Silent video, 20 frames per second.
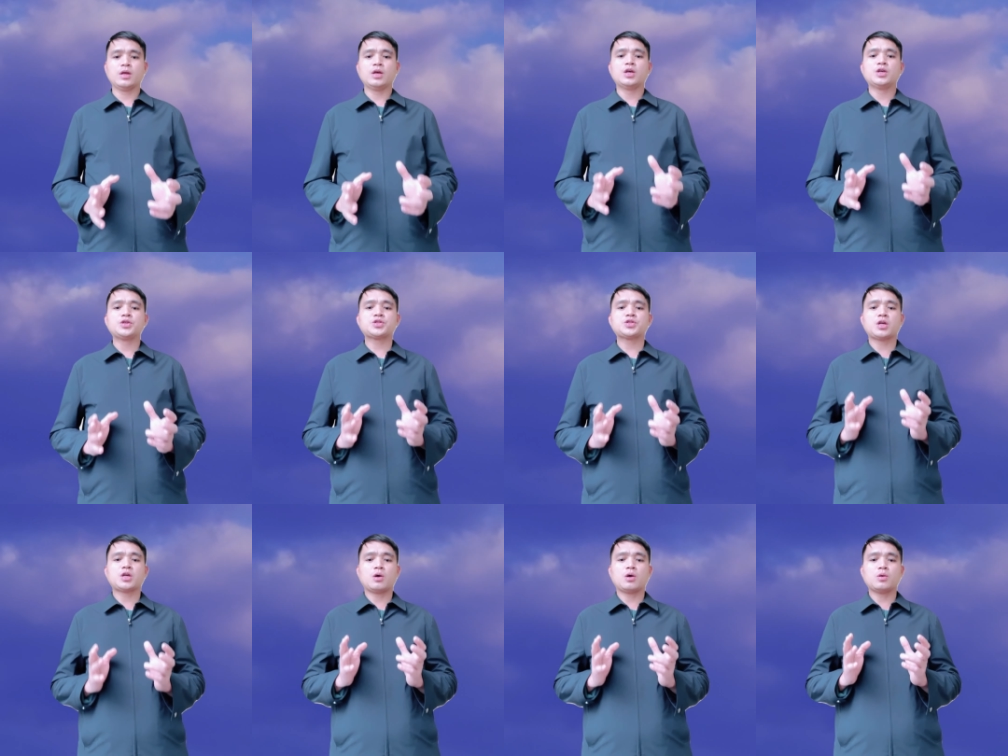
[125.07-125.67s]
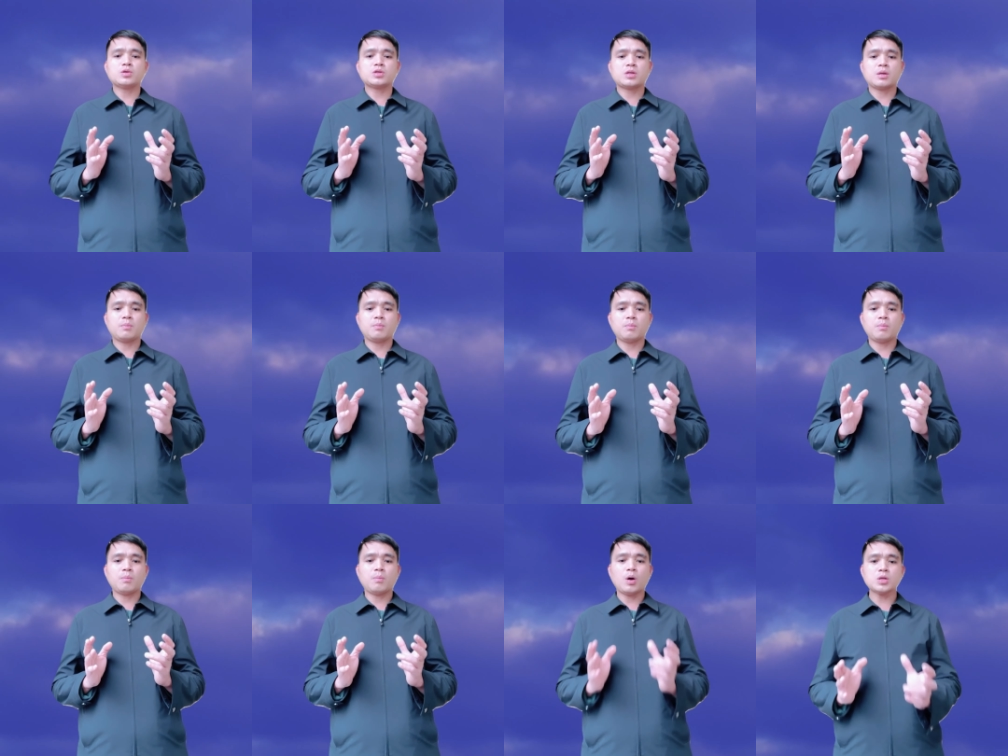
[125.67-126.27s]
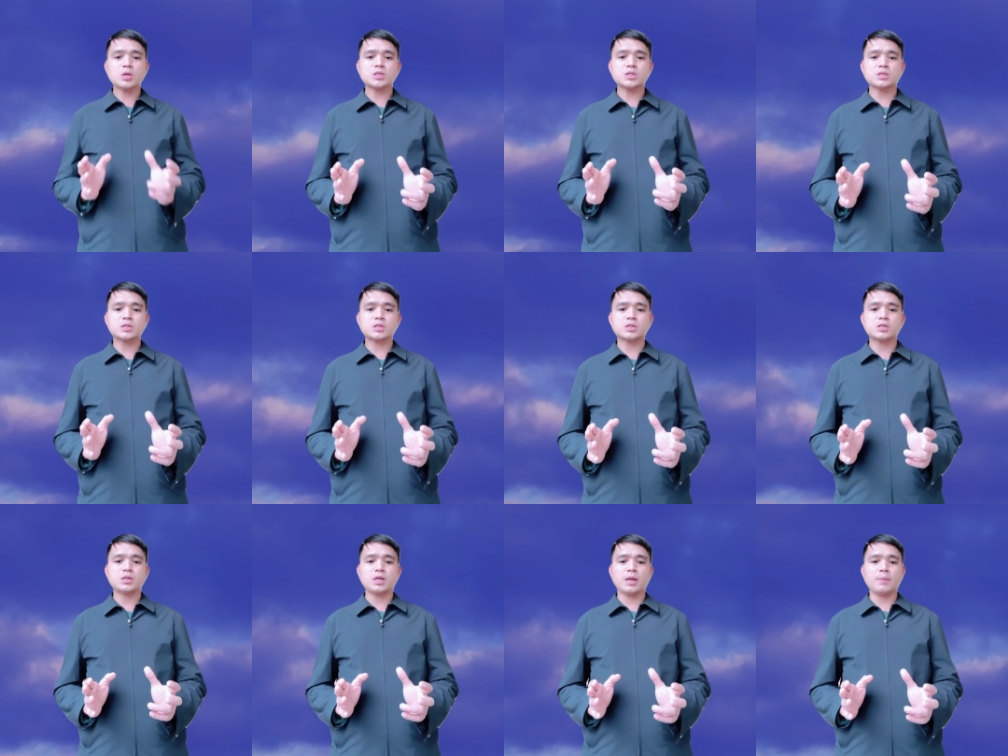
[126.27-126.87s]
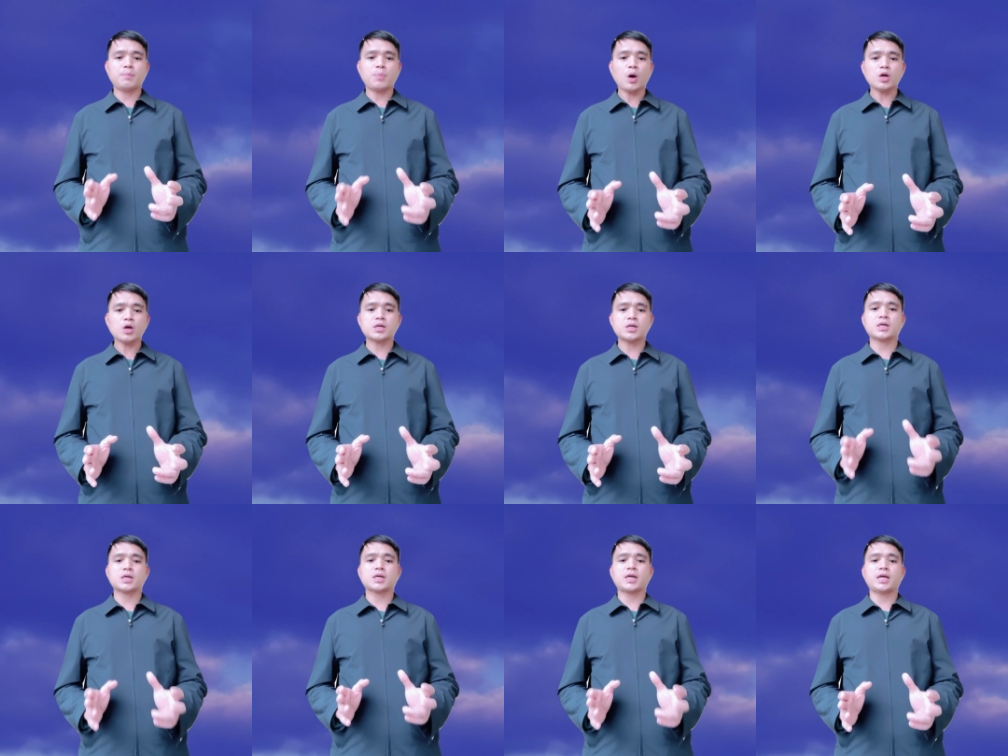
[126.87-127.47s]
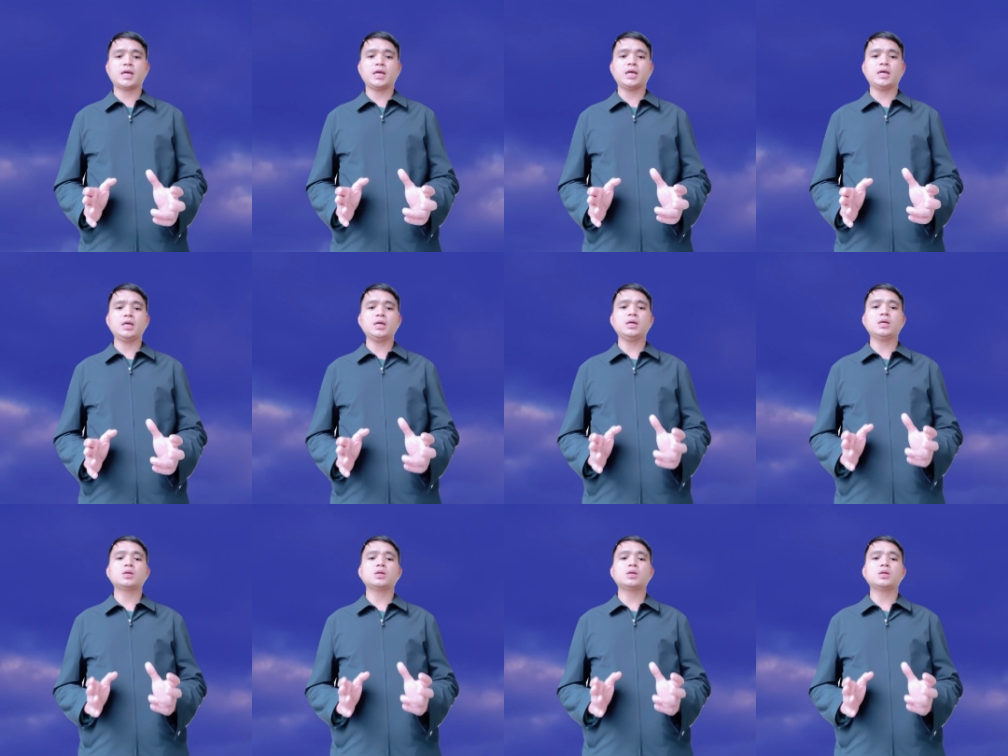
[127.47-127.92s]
So the most important key